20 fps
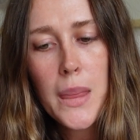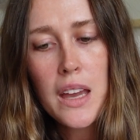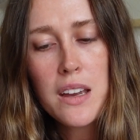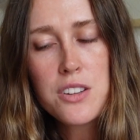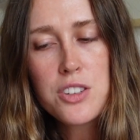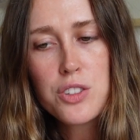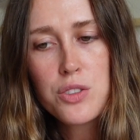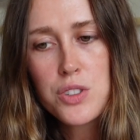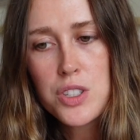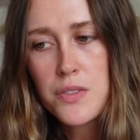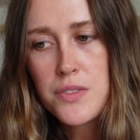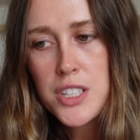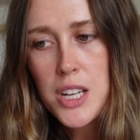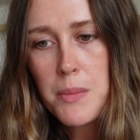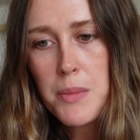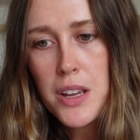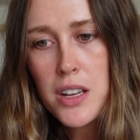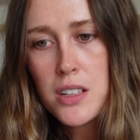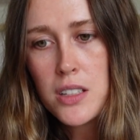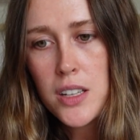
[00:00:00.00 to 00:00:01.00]
exclusive
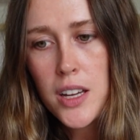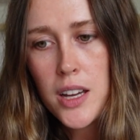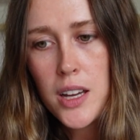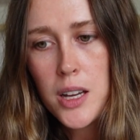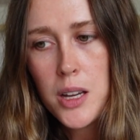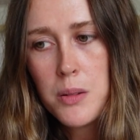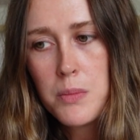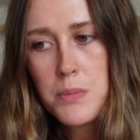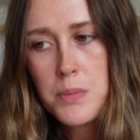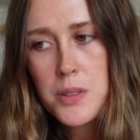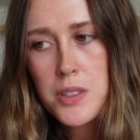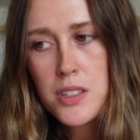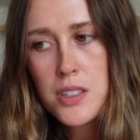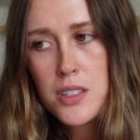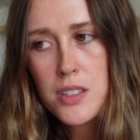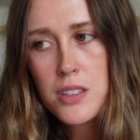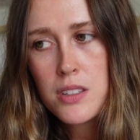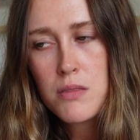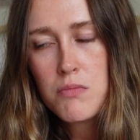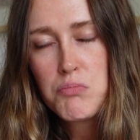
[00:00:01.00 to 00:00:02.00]
demi
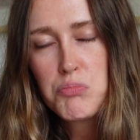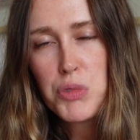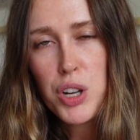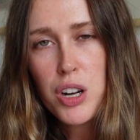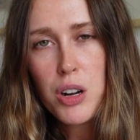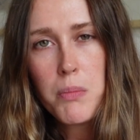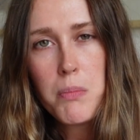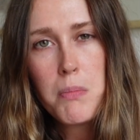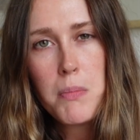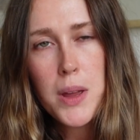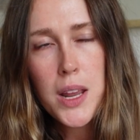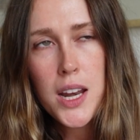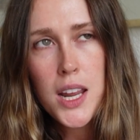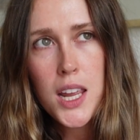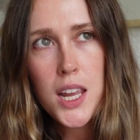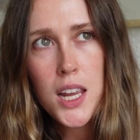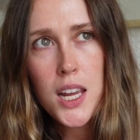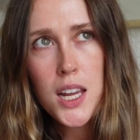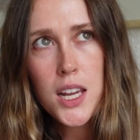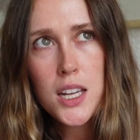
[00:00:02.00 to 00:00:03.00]
clips, we had our
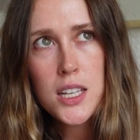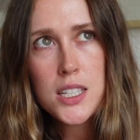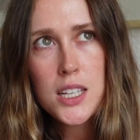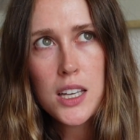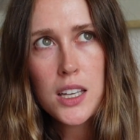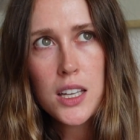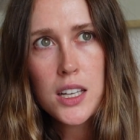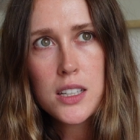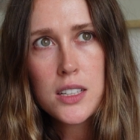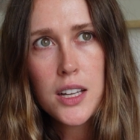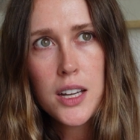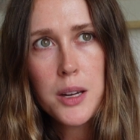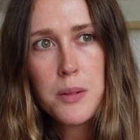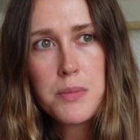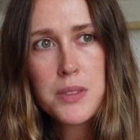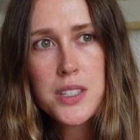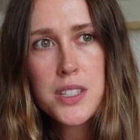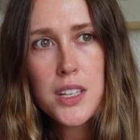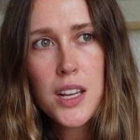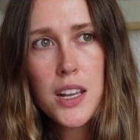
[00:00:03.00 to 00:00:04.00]
mini daily
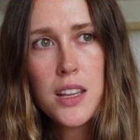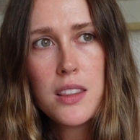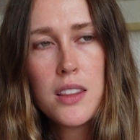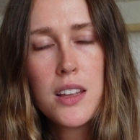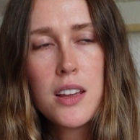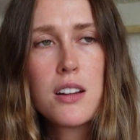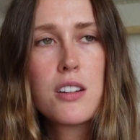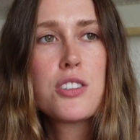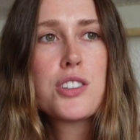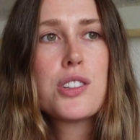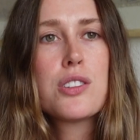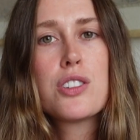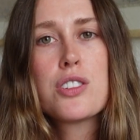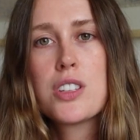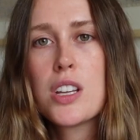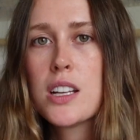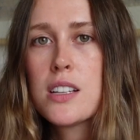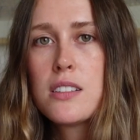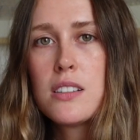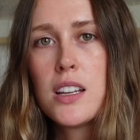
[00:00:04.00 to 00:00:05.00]
clips in there. So just
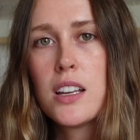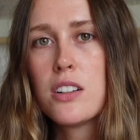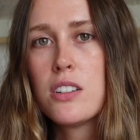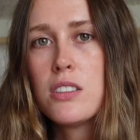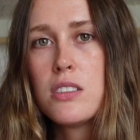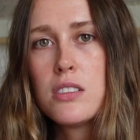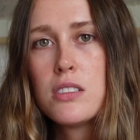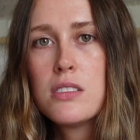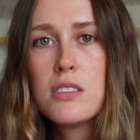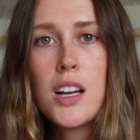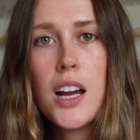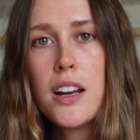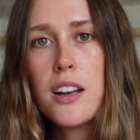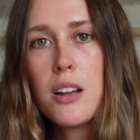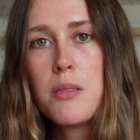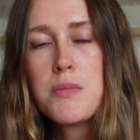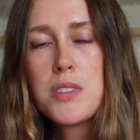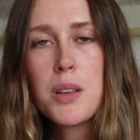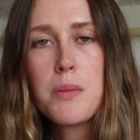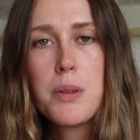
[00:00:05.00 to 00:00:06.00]
like little
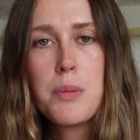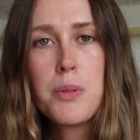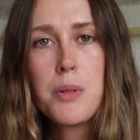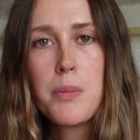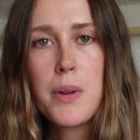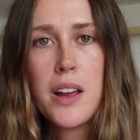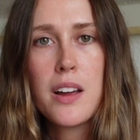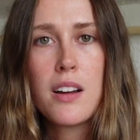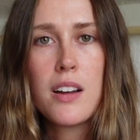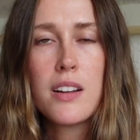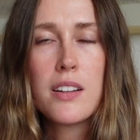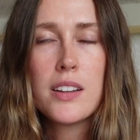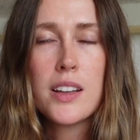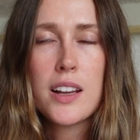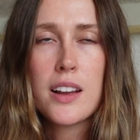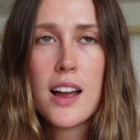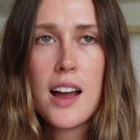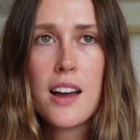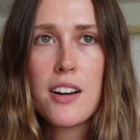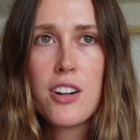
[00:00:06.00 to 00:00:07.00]
items that people might
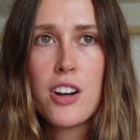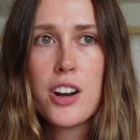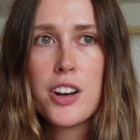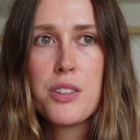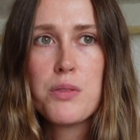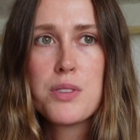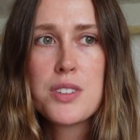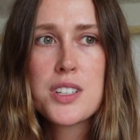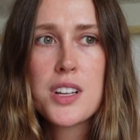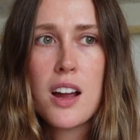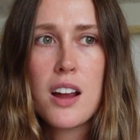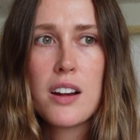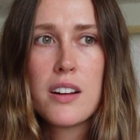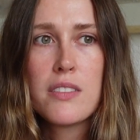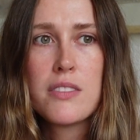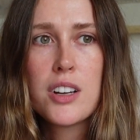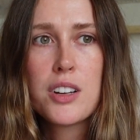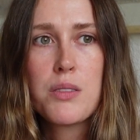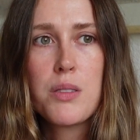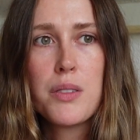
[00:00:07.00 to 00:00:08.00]
like add on. It was kind
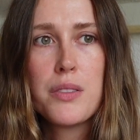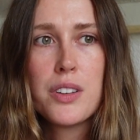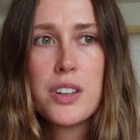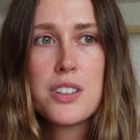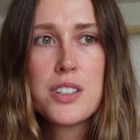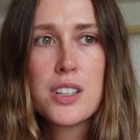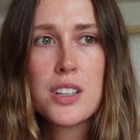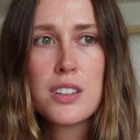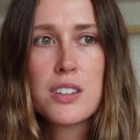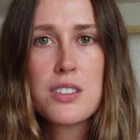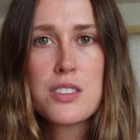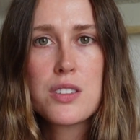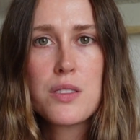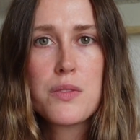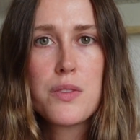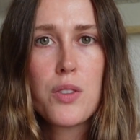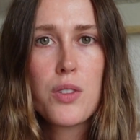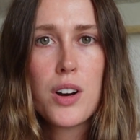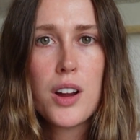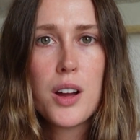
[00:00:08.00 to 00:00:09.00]
of equivalent to like the
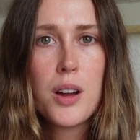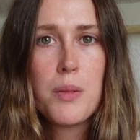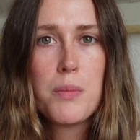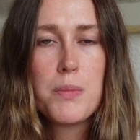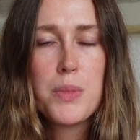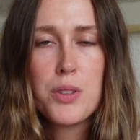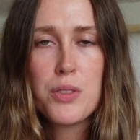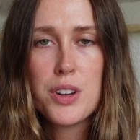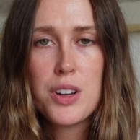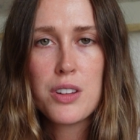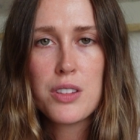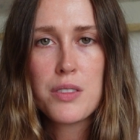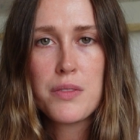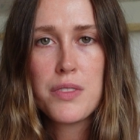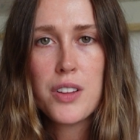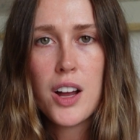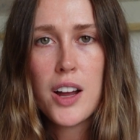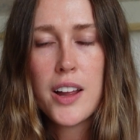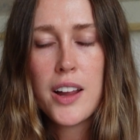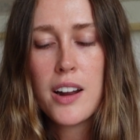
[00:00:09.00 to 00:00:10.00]
Sephora beauty on the
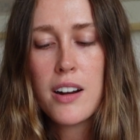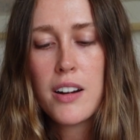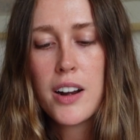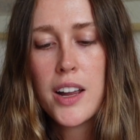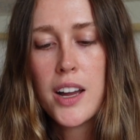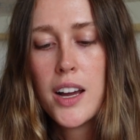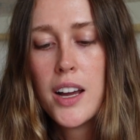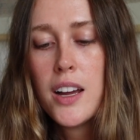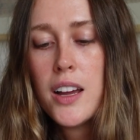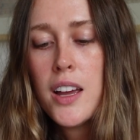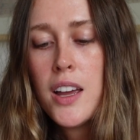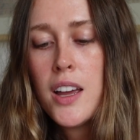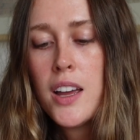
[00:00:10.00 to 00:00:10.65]
fly area.